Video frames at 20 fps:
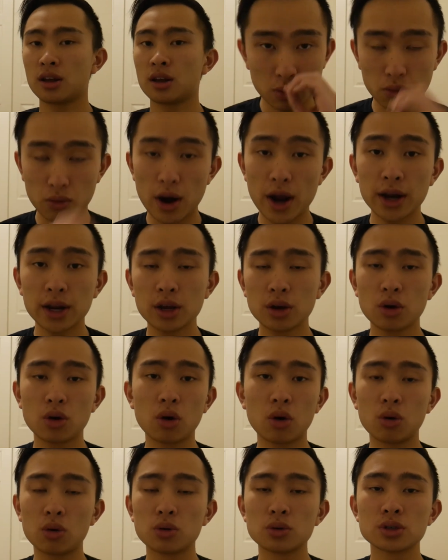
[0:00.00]
Writing
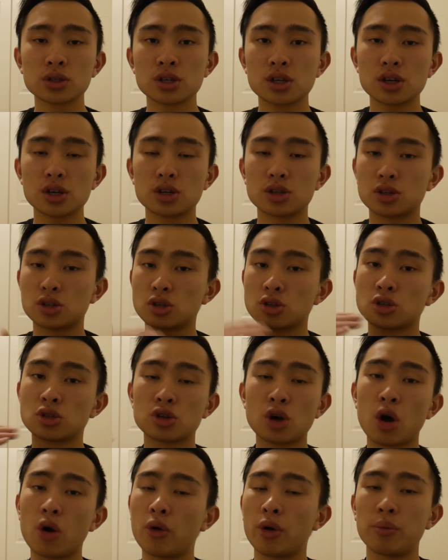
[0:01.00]
goals is
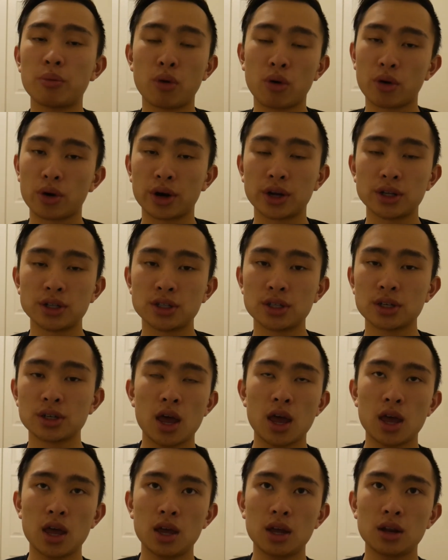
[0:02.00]
so important.
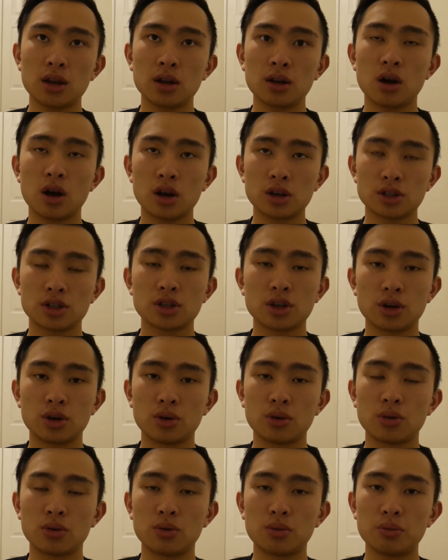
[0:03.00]
And
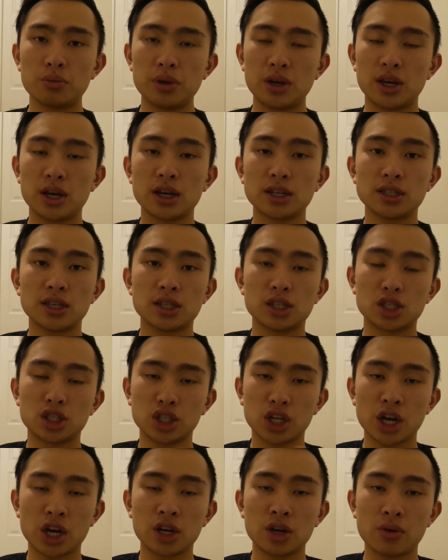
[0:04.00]
also, because it's
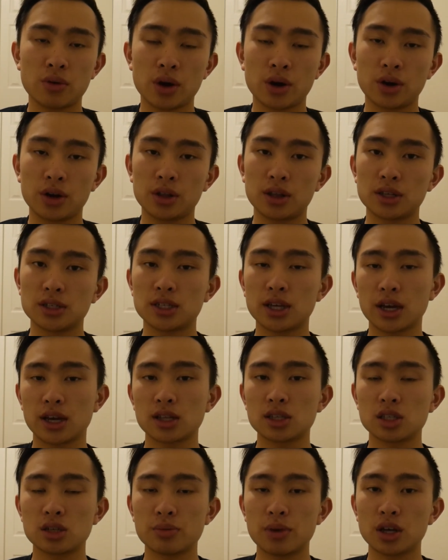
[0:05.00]
January, the
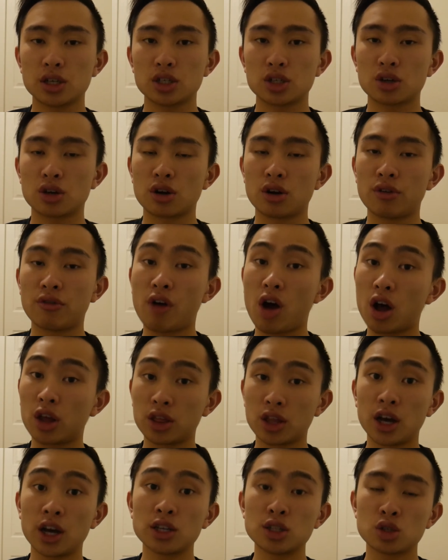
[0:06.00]
second semester of
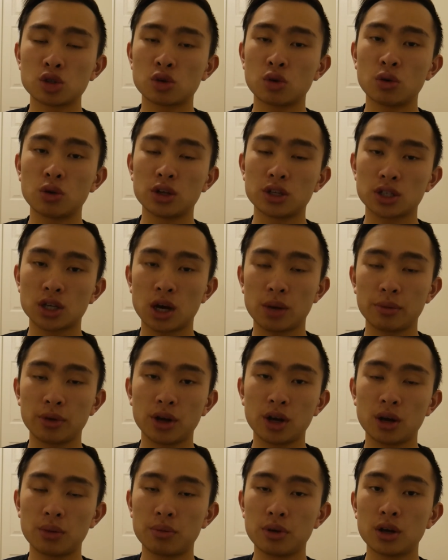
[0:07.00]
online school is
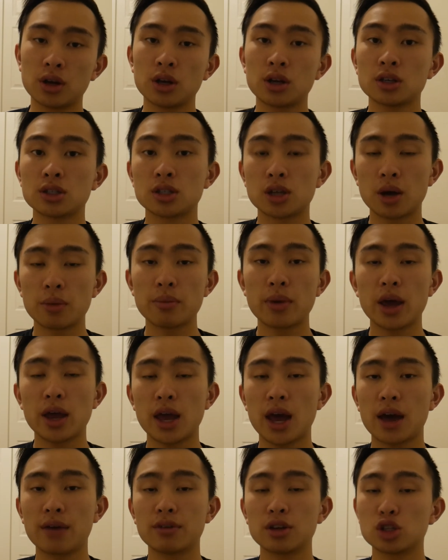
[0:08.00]
coming up. Some may
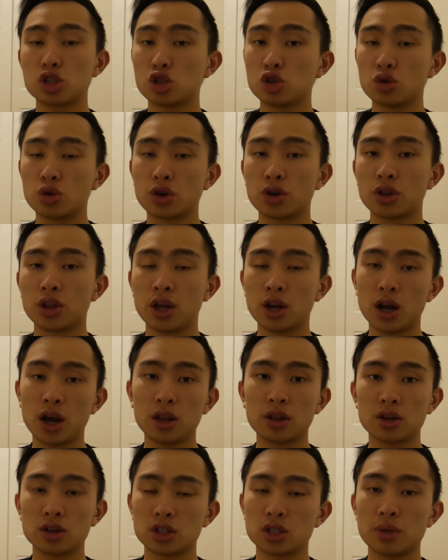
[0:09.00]
have it sooner than
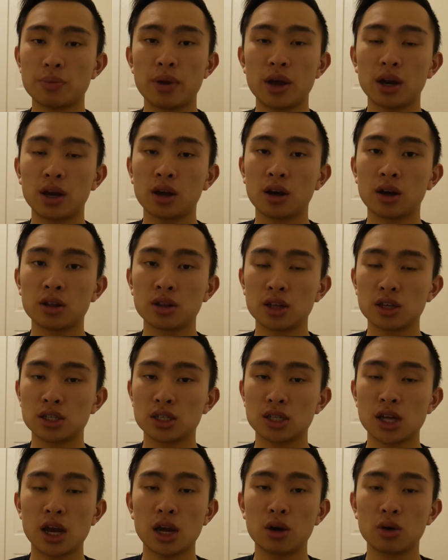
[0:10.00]
others, depending on the
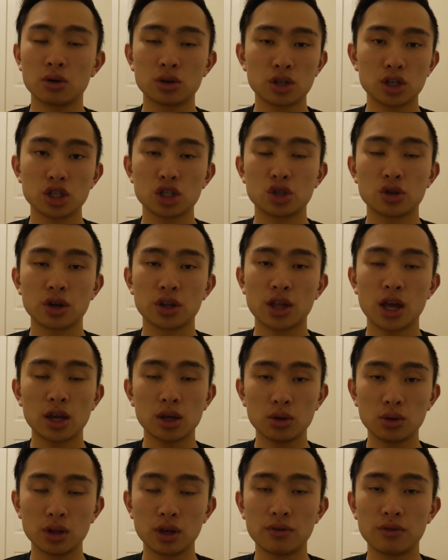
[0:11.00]
state or district that
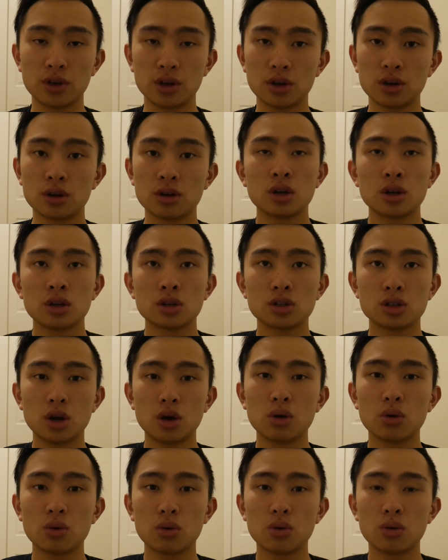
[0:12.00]
you live in.
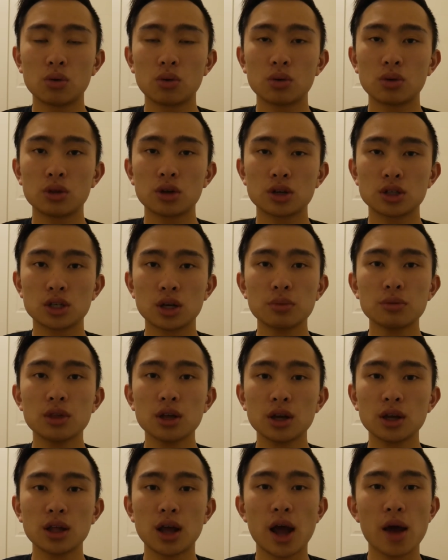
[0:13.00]
So there's
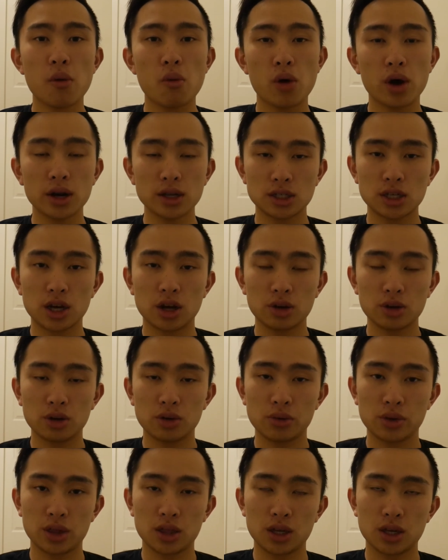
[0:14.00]
something I want to tell you
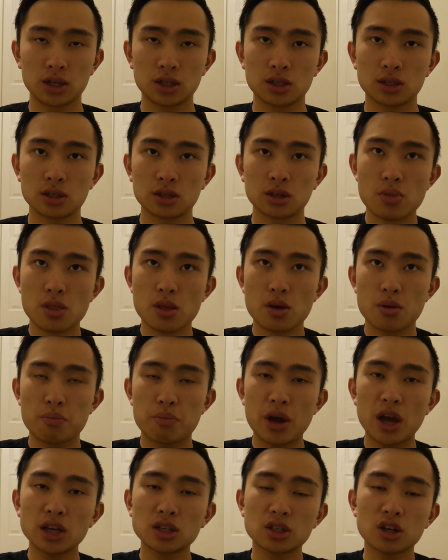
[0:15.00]
with this.
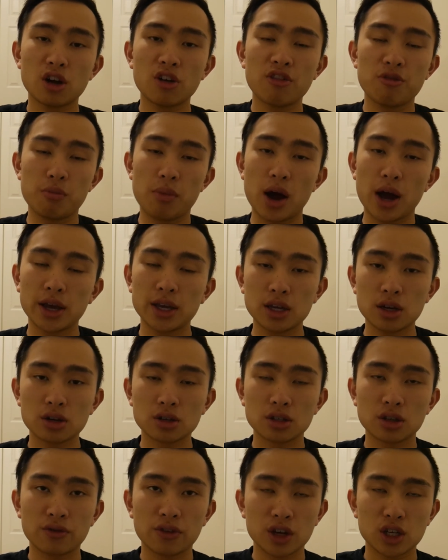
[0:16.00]
Based off my
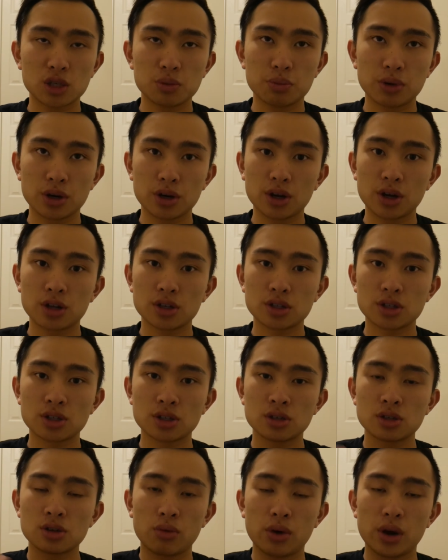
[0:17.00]
years of
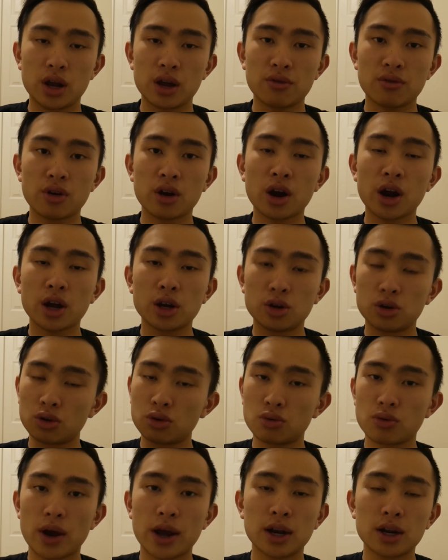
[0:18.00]
experience, whenever I
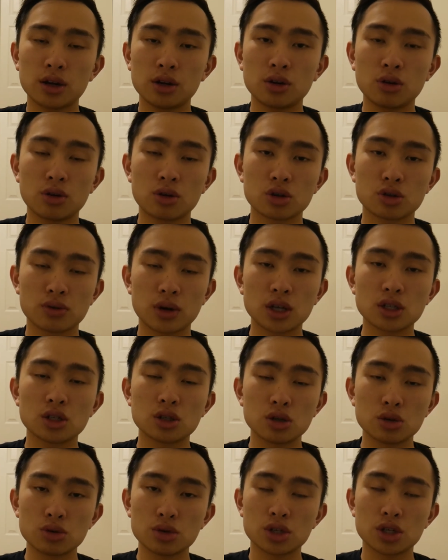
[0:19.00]
do write a New Year's
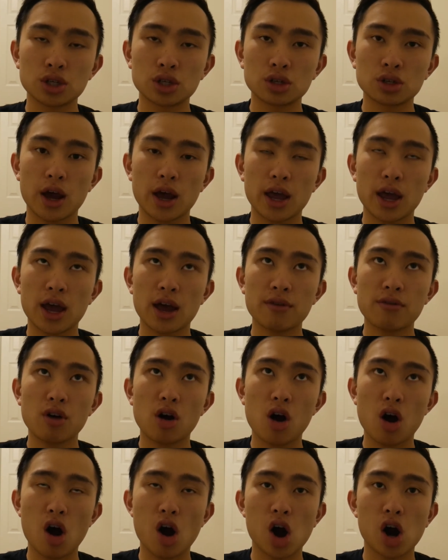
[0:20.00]
resolution, I have a
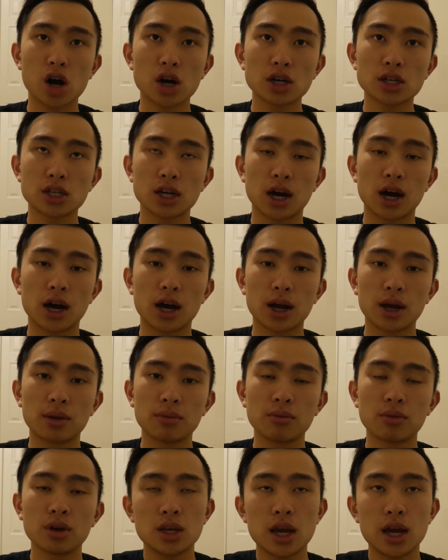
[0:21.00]
hard
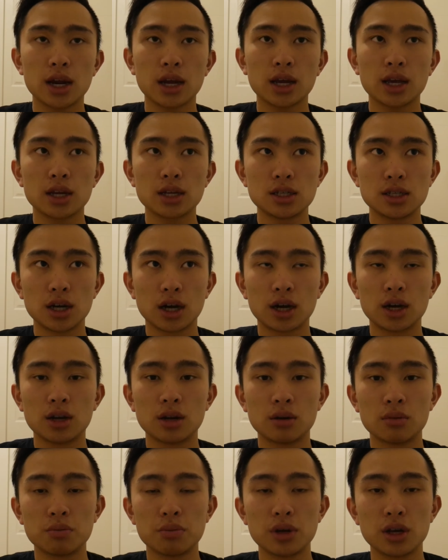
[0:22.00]
time getting it
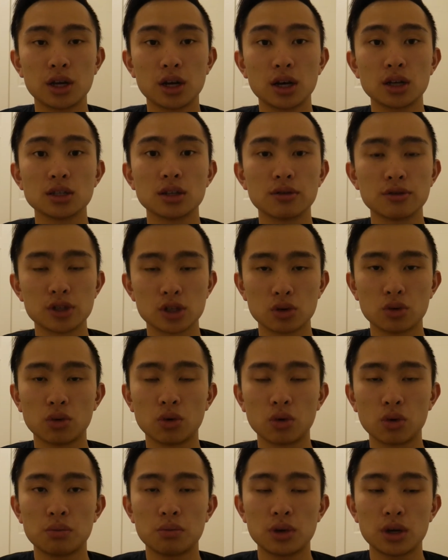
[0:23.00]
done because of
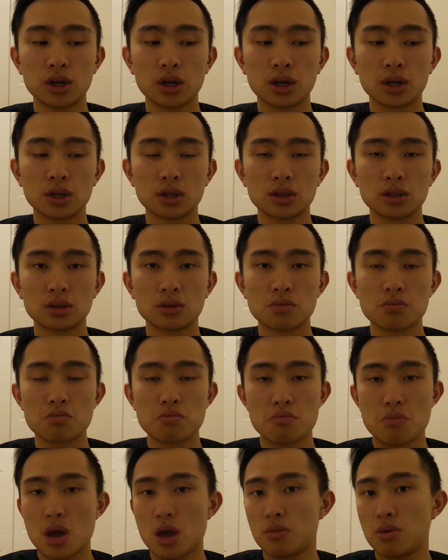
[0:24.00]
school. Because
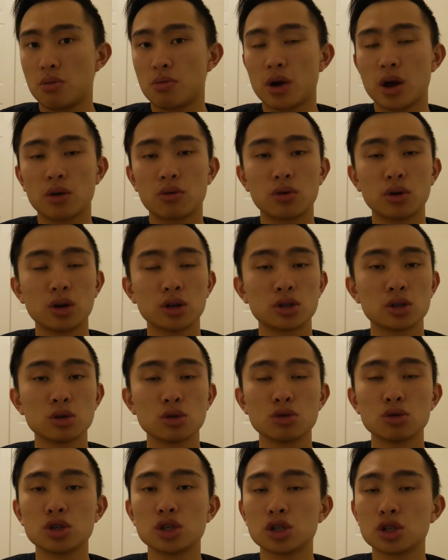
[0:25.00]
maybe my
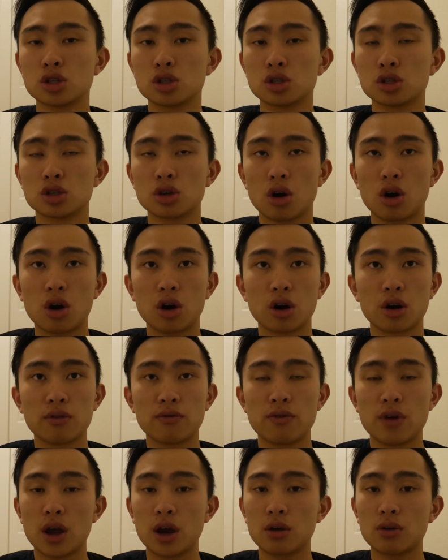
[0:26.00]
resolutions are
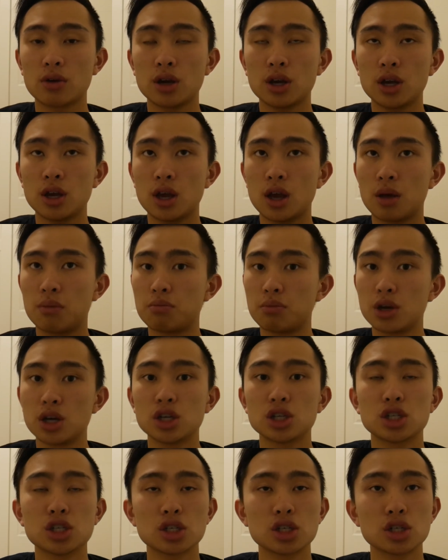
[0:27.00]
very
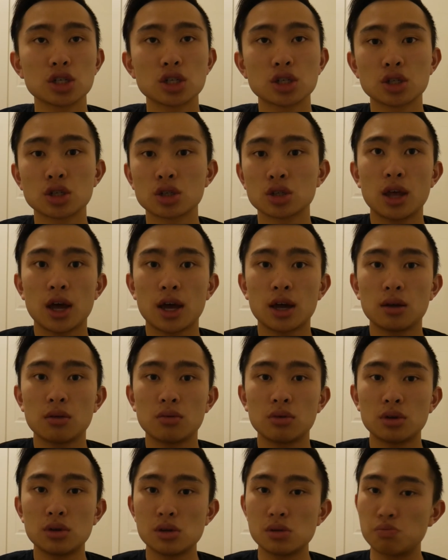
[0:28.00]
ambitious,
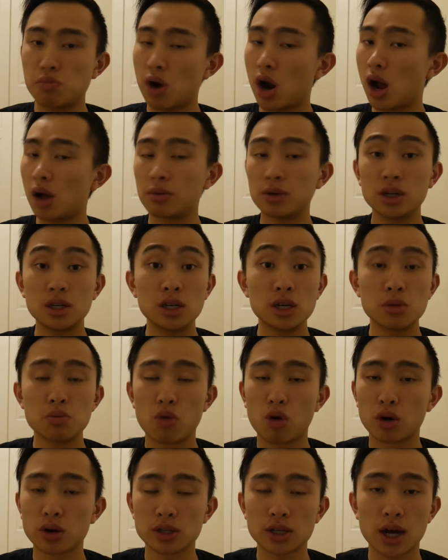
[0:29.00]
that probably need
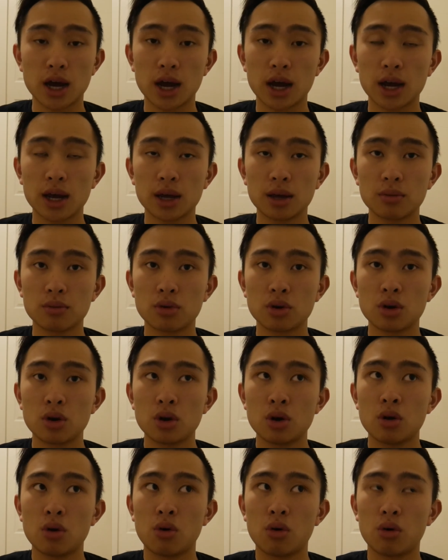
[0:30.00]
more time,
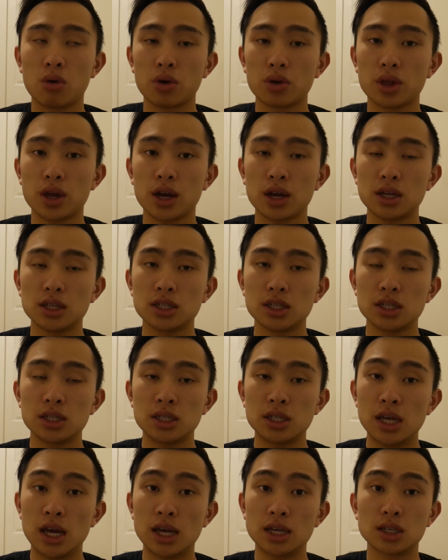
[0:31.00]
or that it
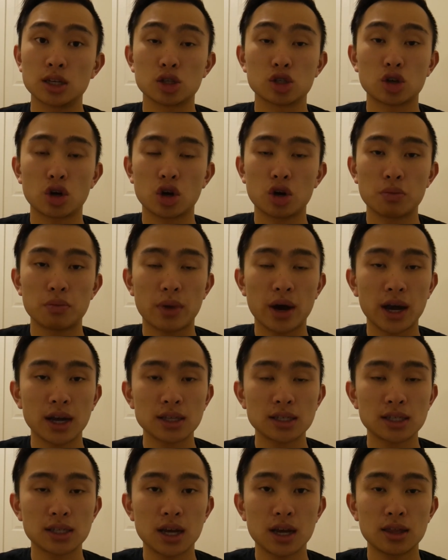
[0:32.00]
just takes a certain
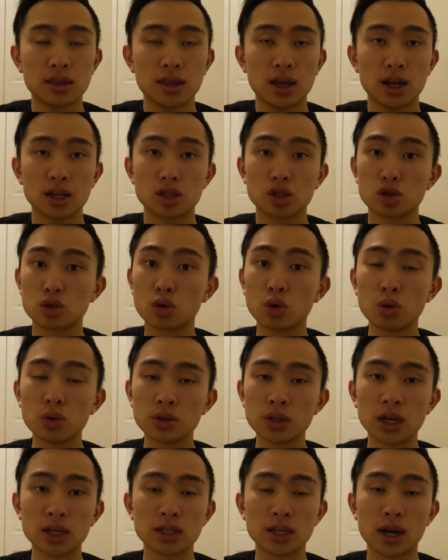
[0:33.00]
mindset that school
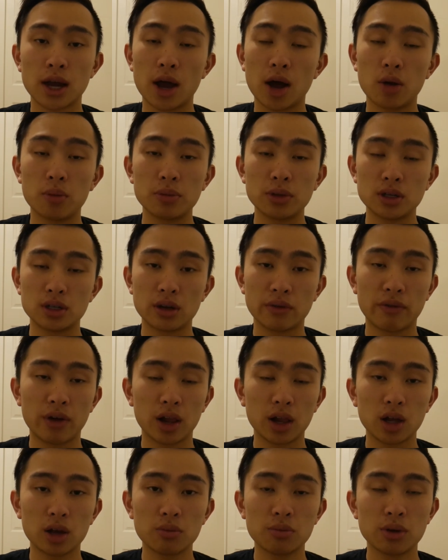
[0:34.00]
doesn't help me
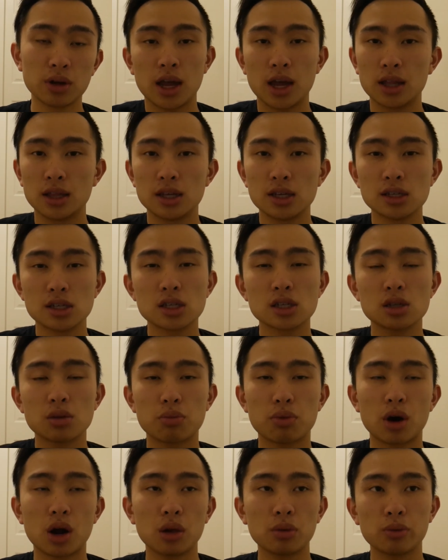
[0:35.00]
develop. And this is the
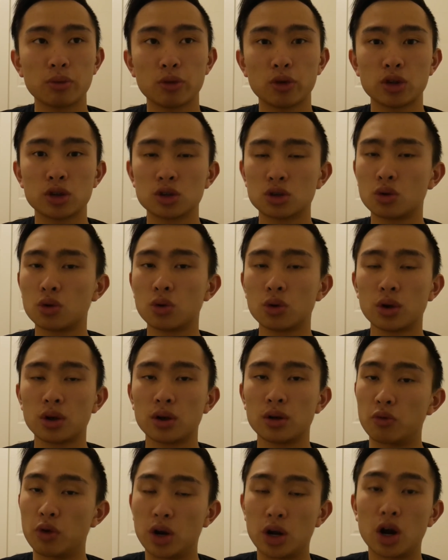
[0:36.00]
problem with
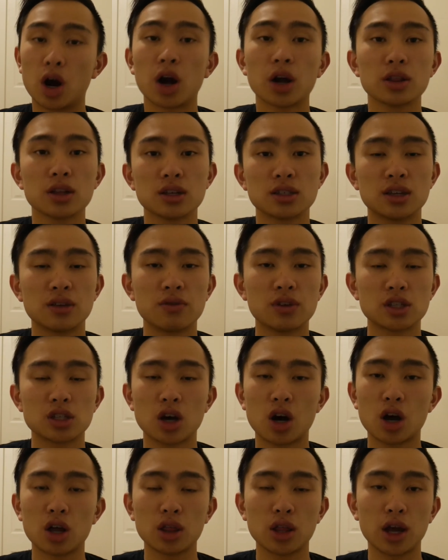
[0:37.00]
school, regardless if it's
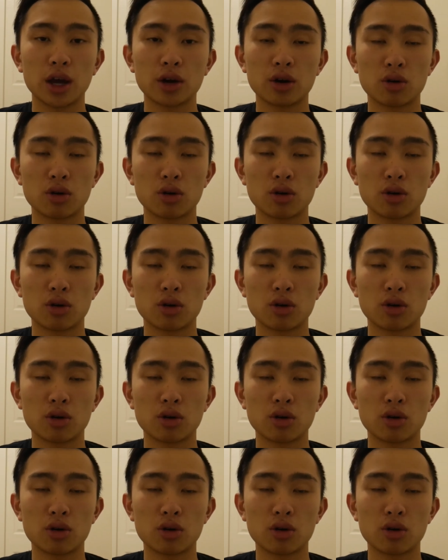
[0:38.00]
online